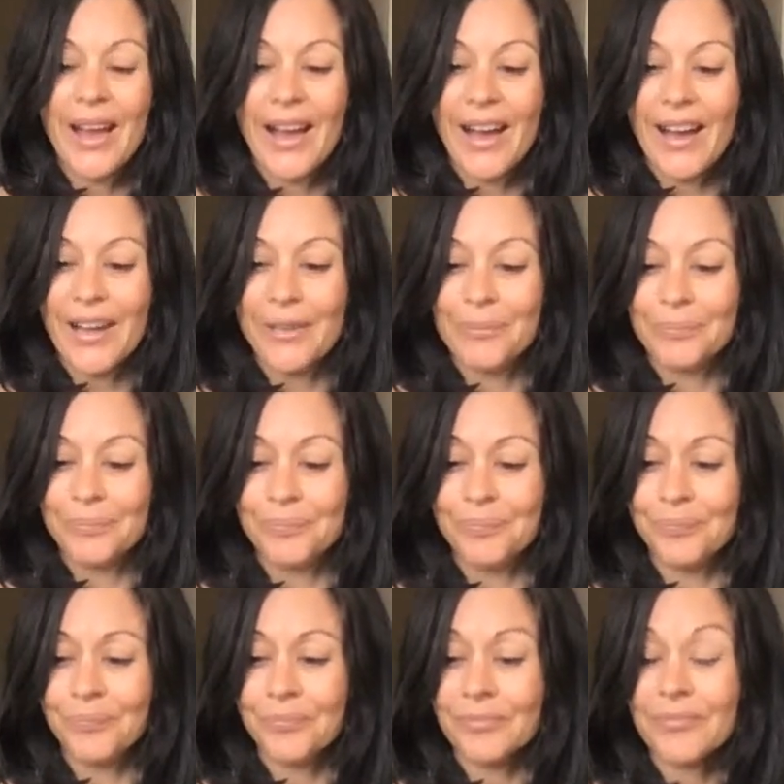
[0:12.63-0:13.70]

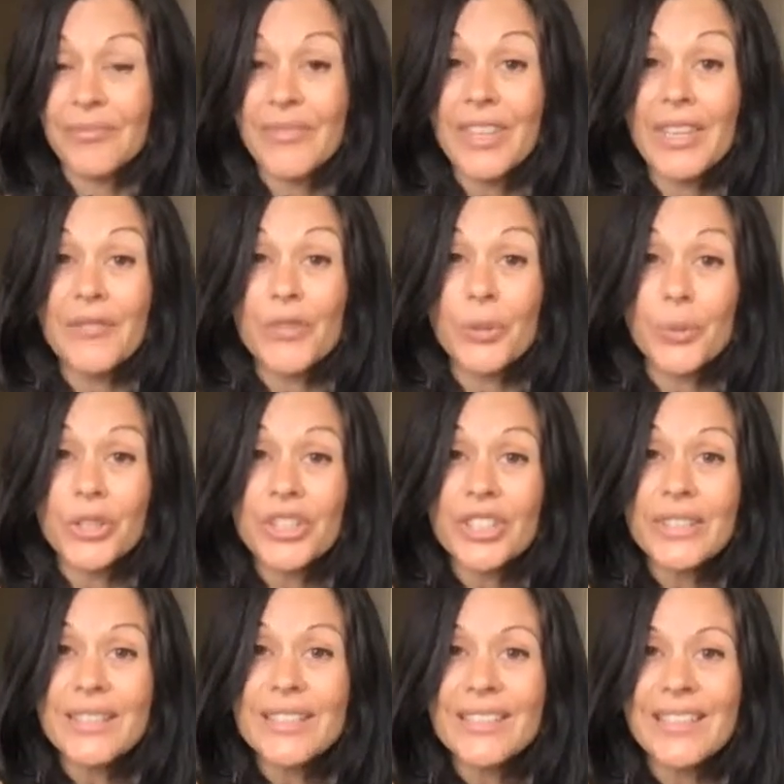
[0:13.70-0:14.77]
Um, if you're
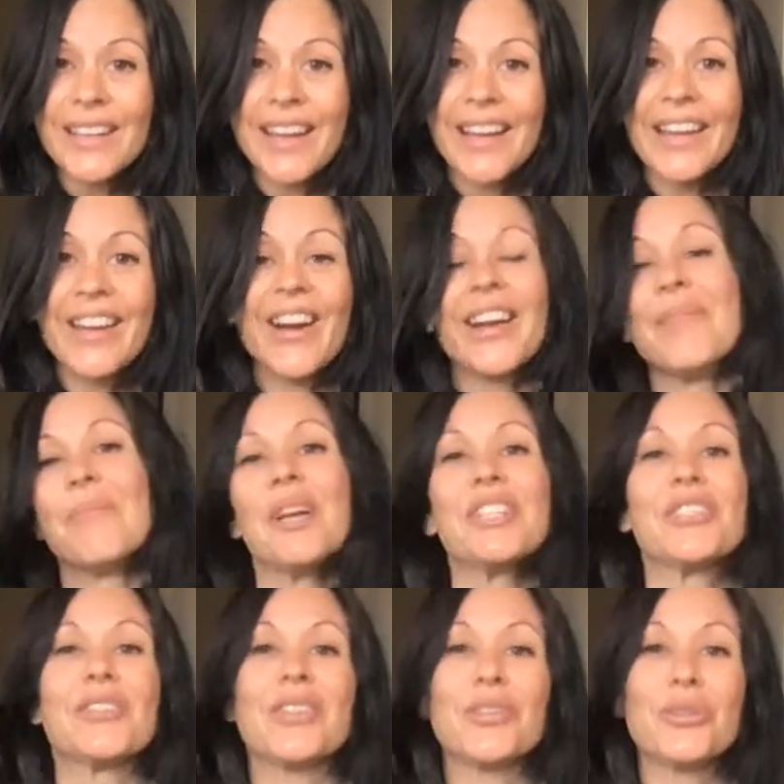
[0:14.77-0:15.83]
watching this today, I
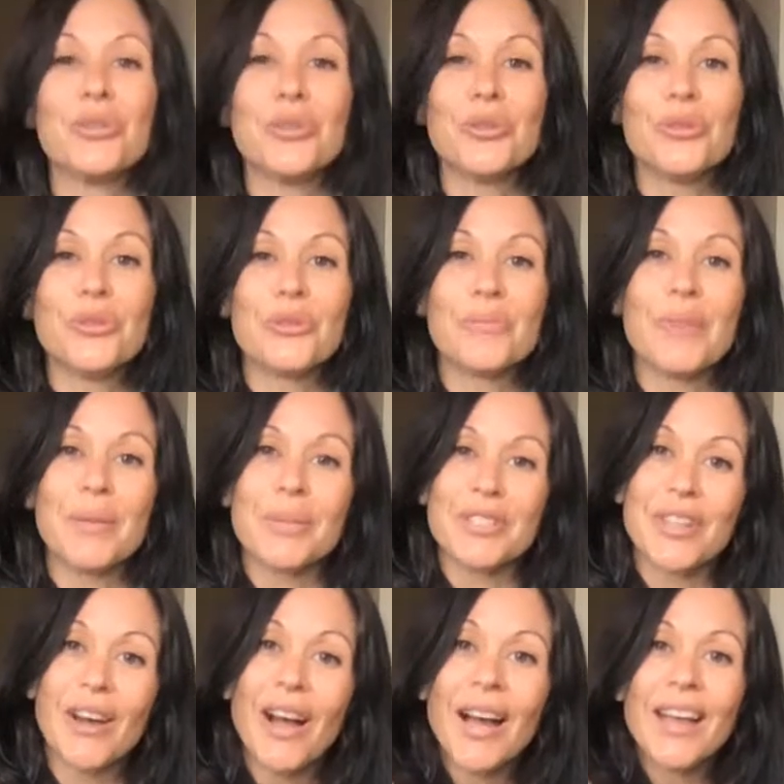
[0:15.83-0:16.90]
imagine that you may be
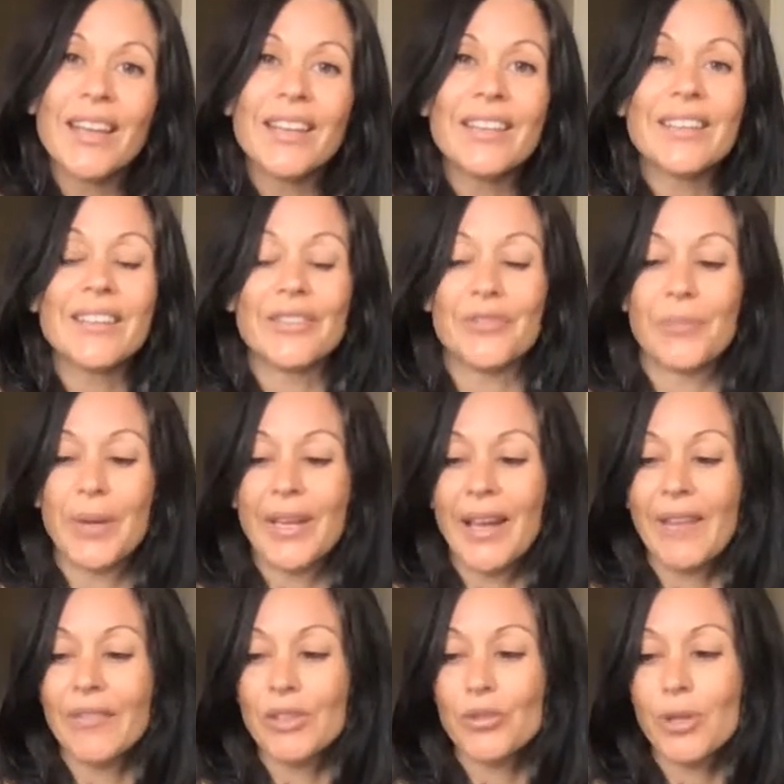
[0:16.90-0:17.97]
tired and you've been
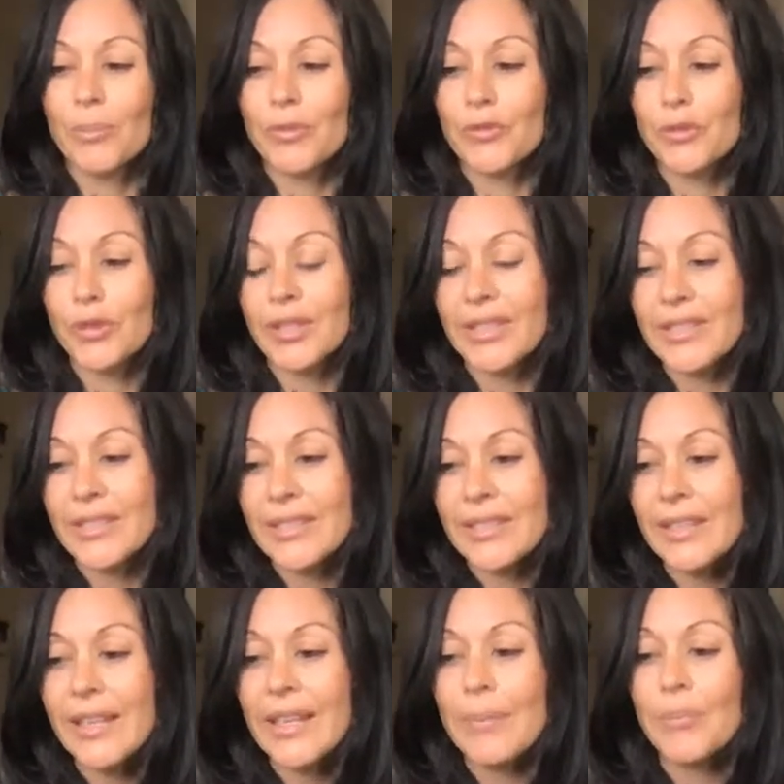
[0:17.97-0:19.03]
having trouble falling
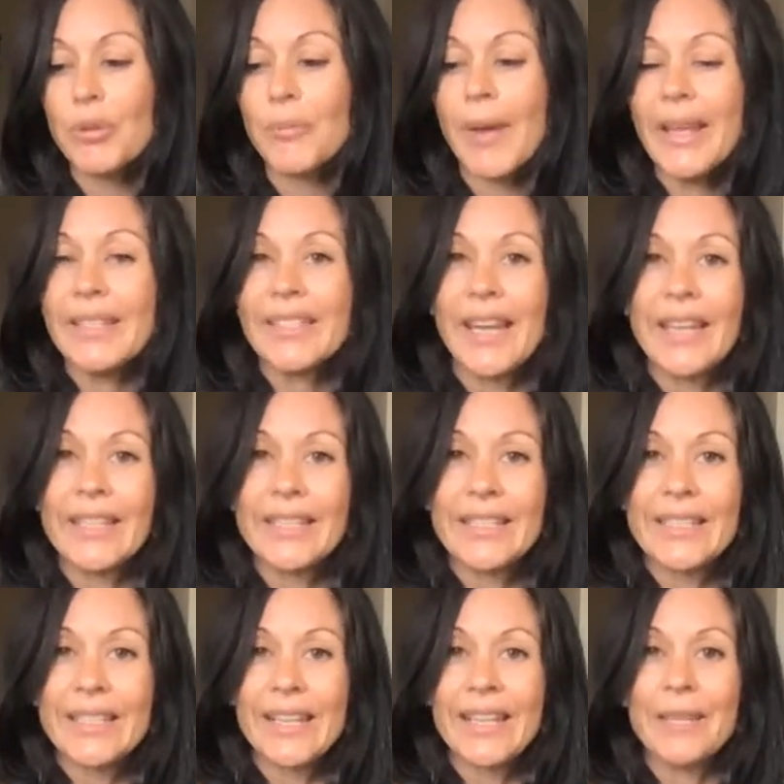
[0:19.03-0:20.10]
asleep or maintaining
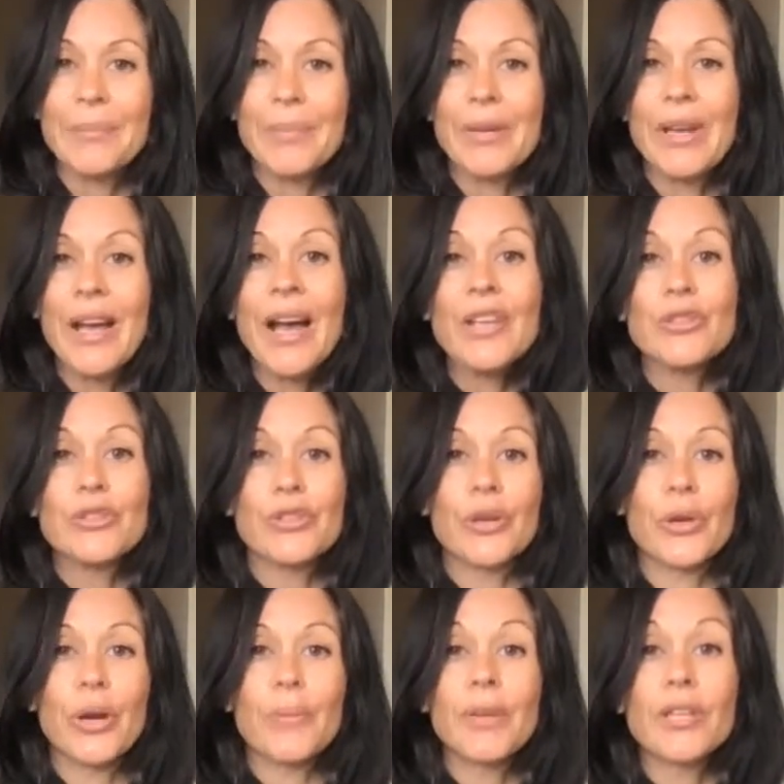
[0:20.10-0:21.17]
sleep.
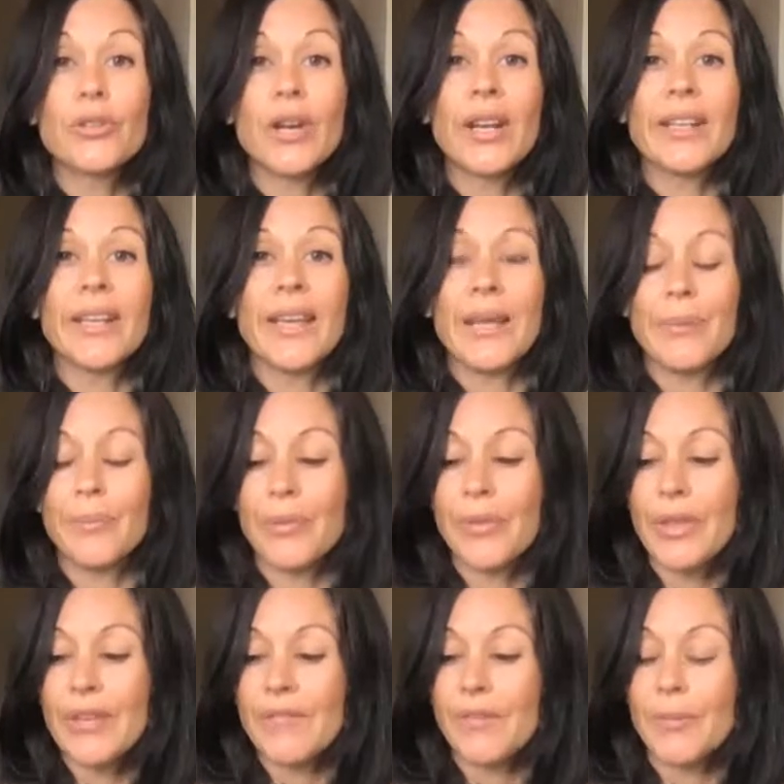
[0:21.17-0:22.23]
So I'm going to try to keep
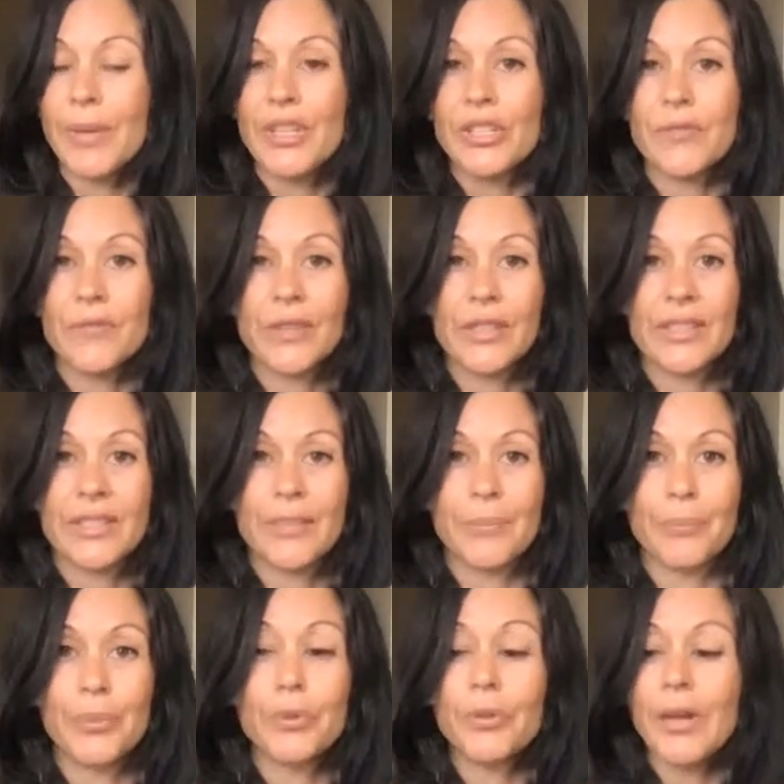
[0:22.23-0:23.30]
the information very
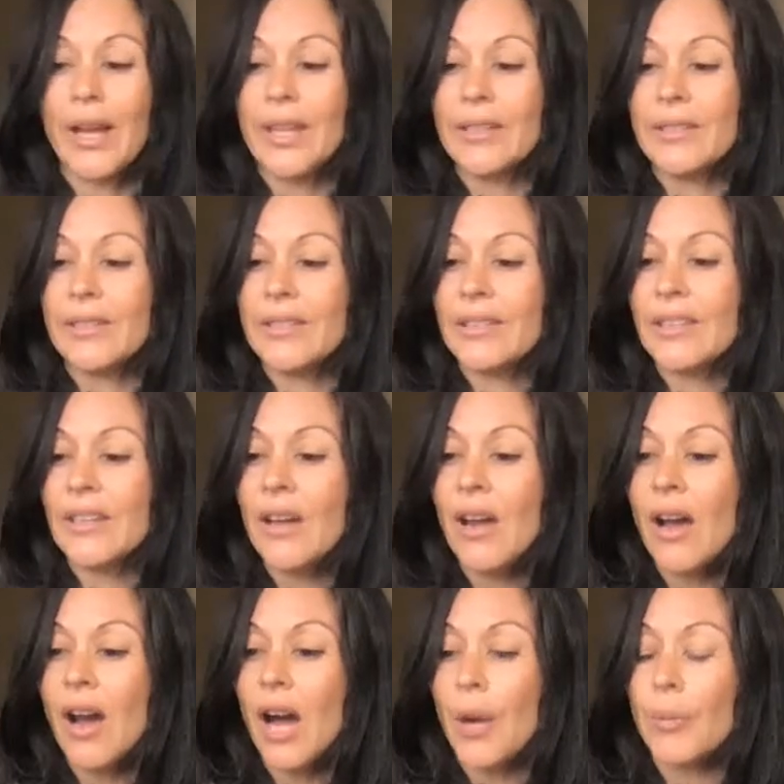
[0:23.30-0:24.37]
simple, and
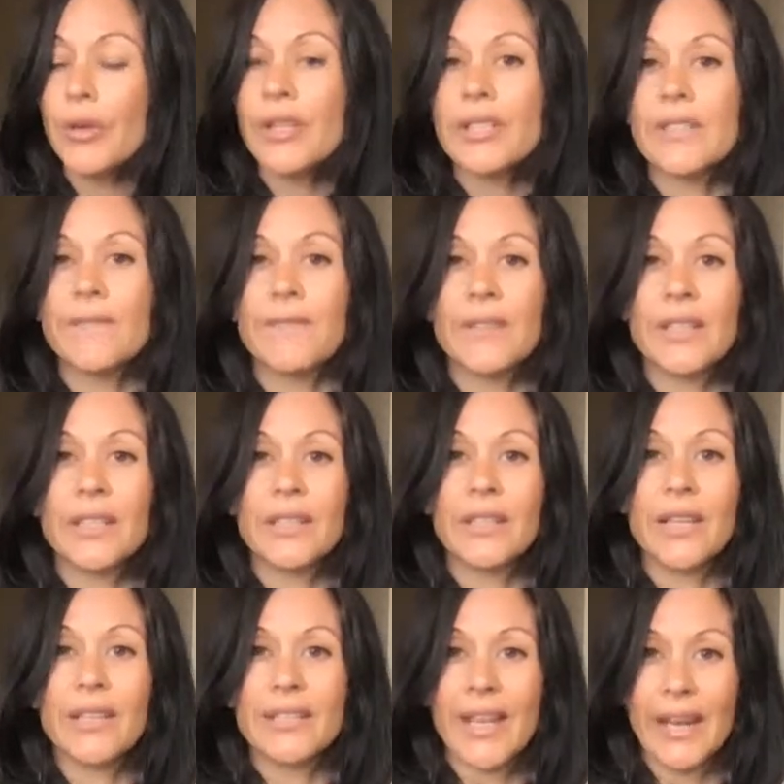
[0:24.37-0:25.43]
I want it to
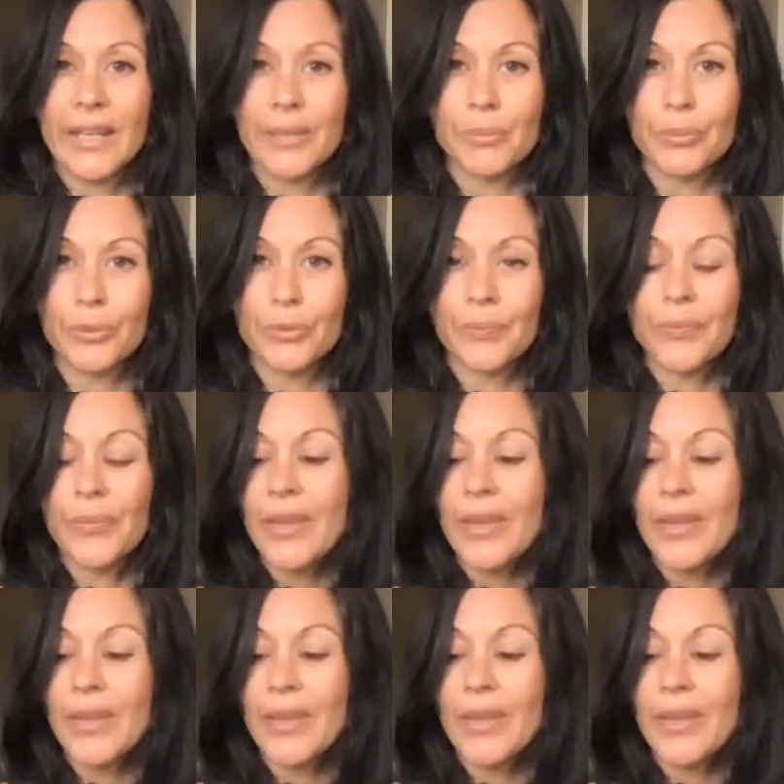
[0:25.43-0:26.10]
feel attainable.